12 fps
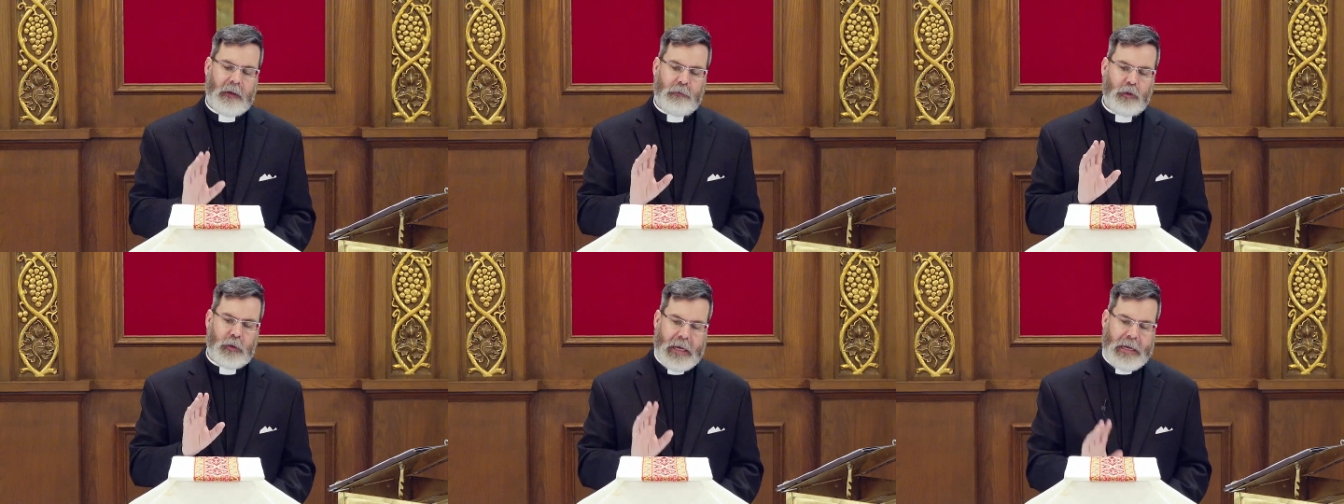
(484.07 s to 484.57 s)

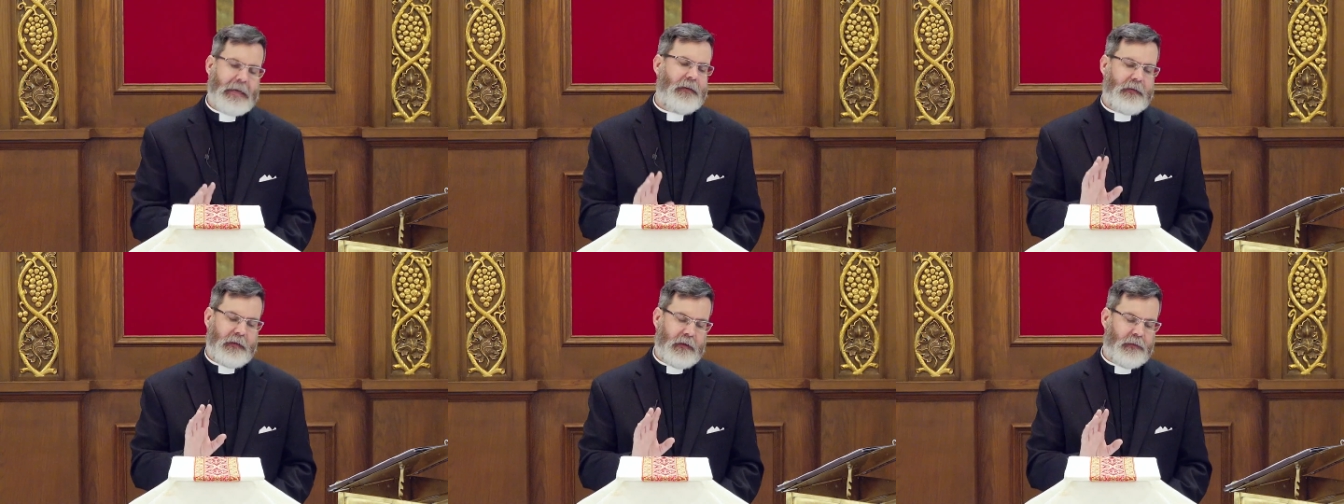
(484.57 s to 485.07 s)

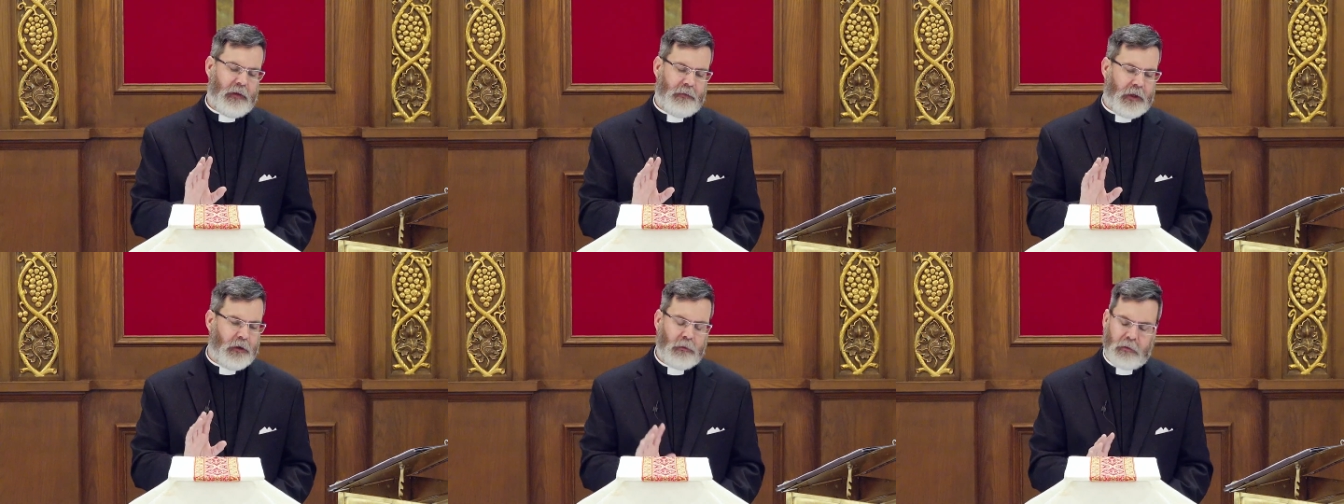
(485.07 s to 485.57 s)
if
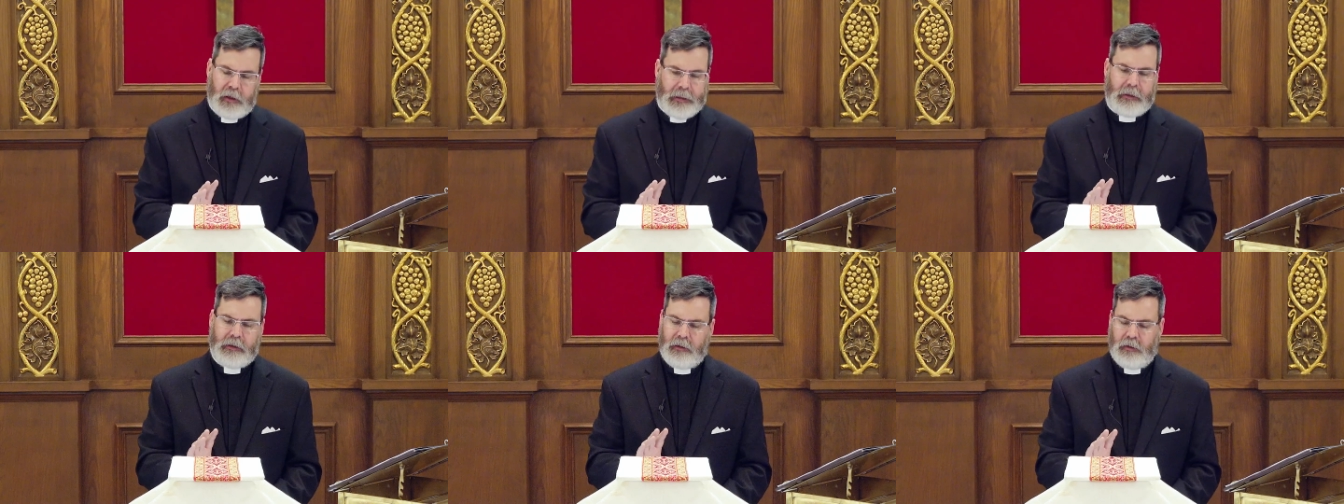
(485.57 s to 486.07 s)
they don't
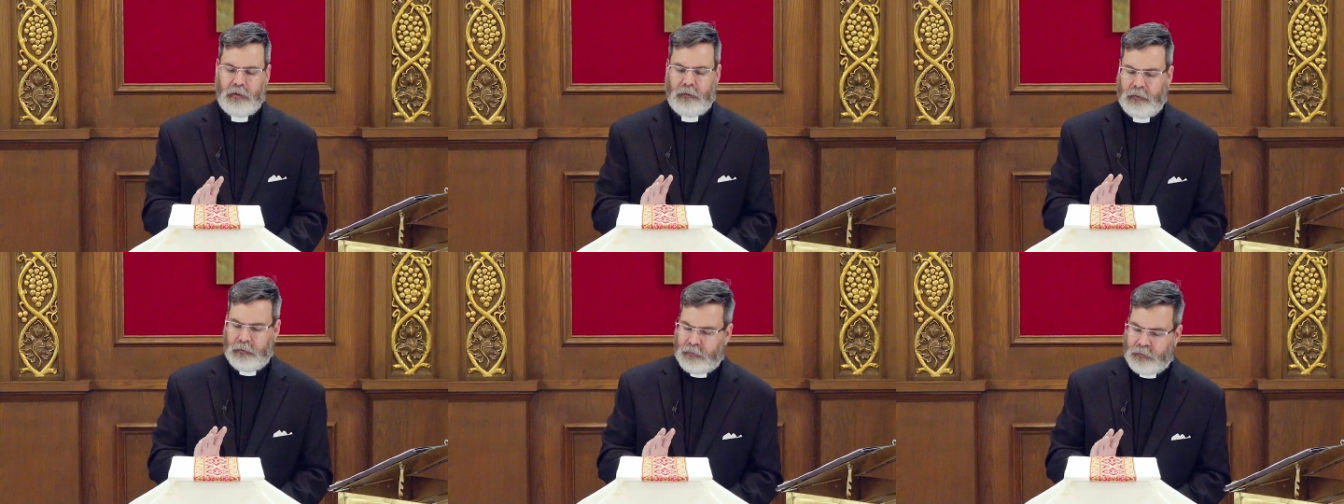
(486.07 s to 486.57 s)
like
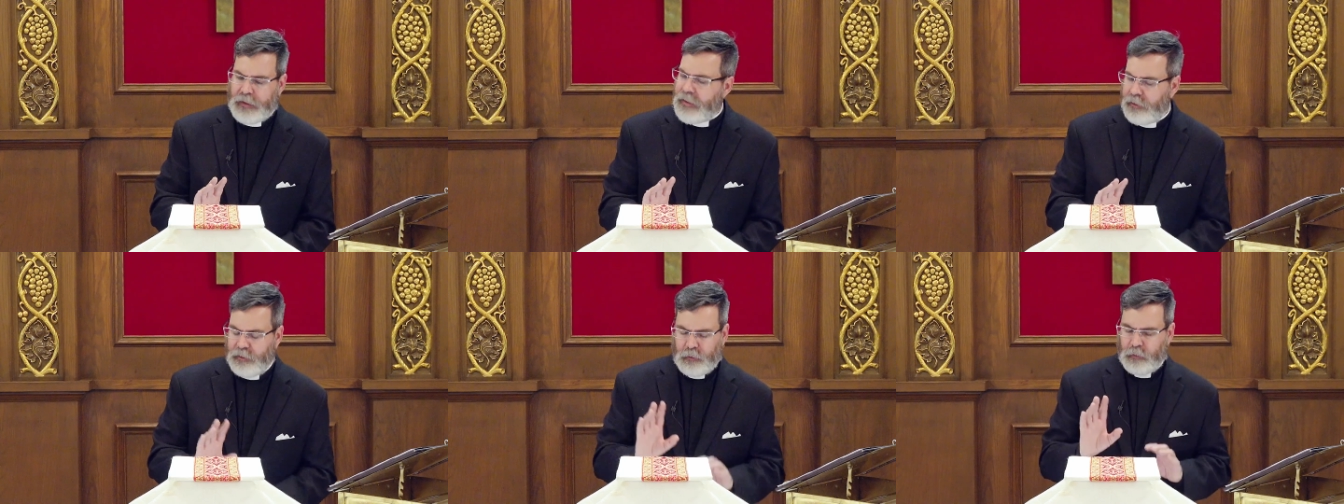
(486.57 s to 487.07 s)

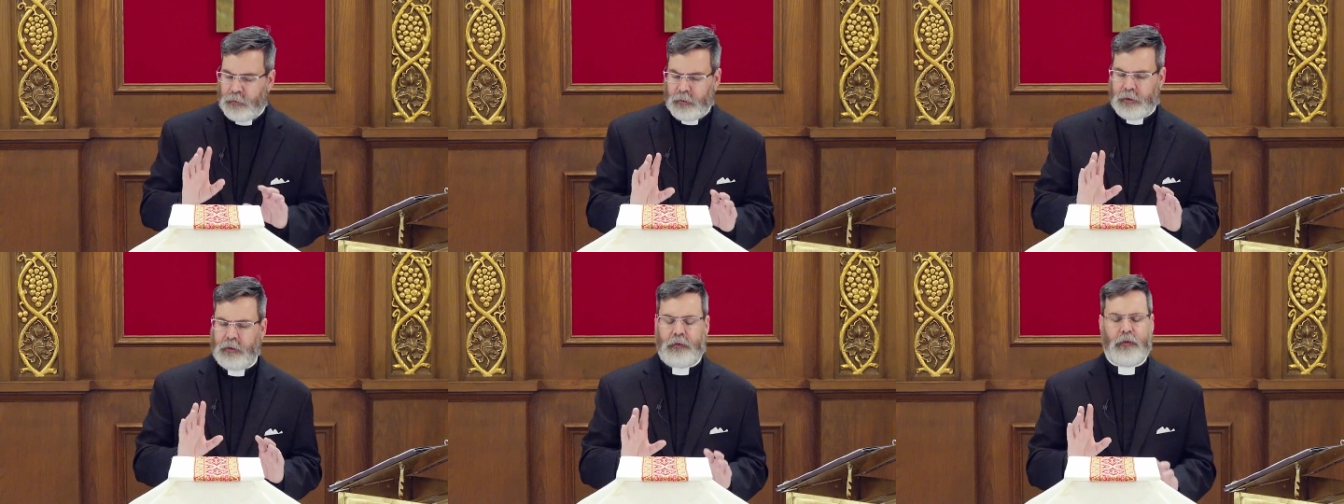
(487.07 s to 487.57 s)
seeing you
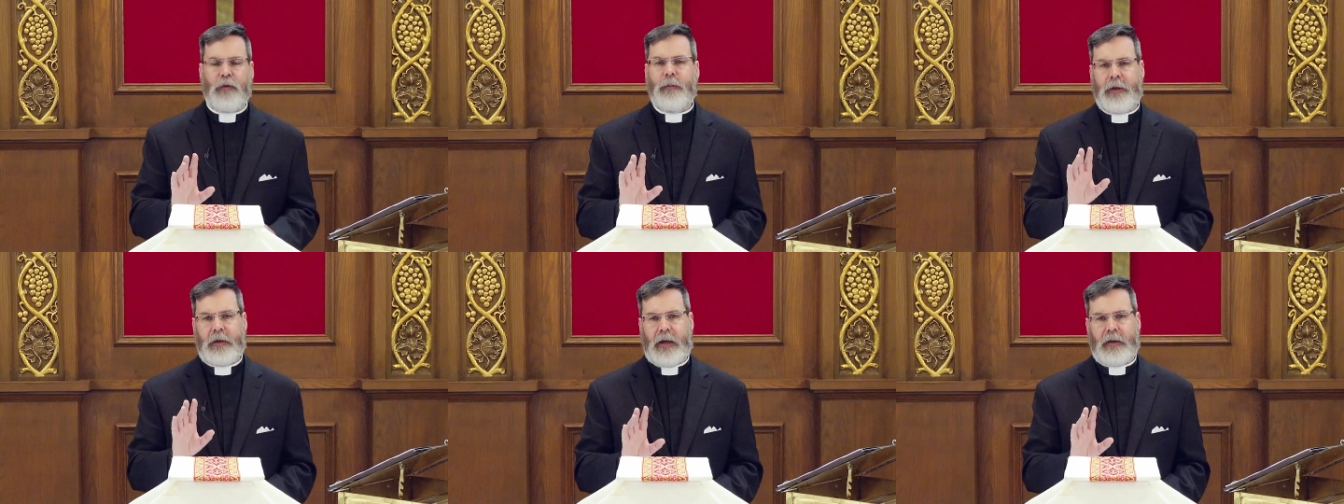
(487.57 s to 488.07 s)
consume
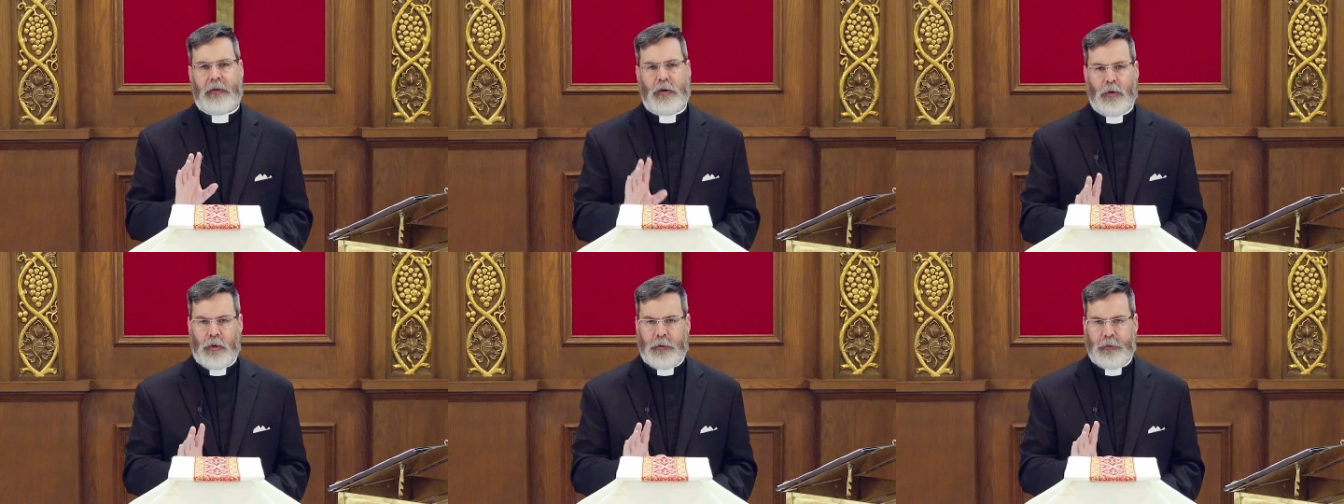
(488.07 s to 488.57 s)
it at the
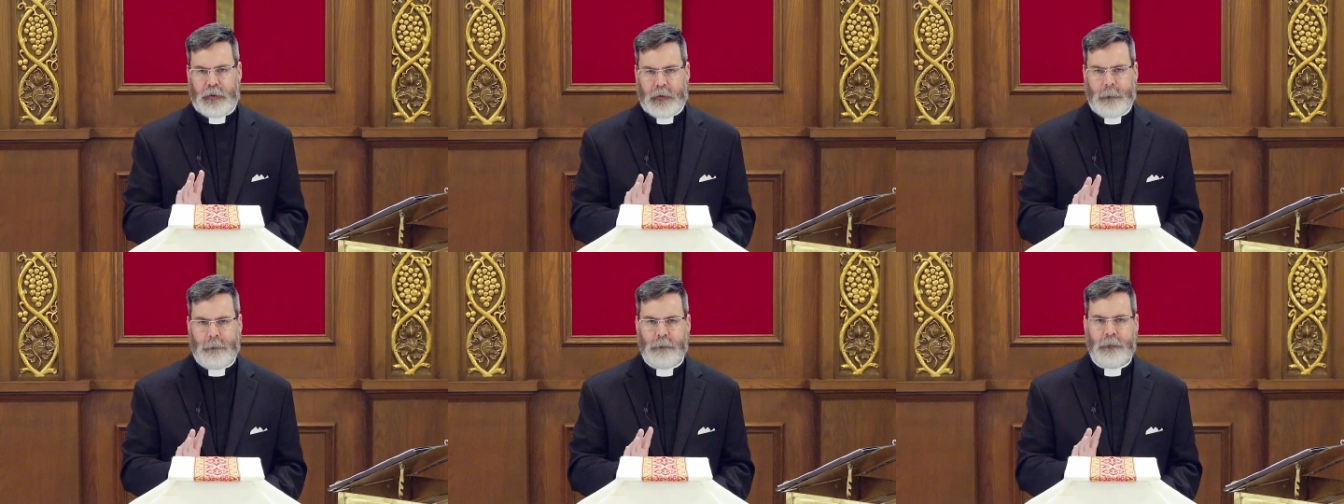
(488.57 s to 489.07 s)
altar,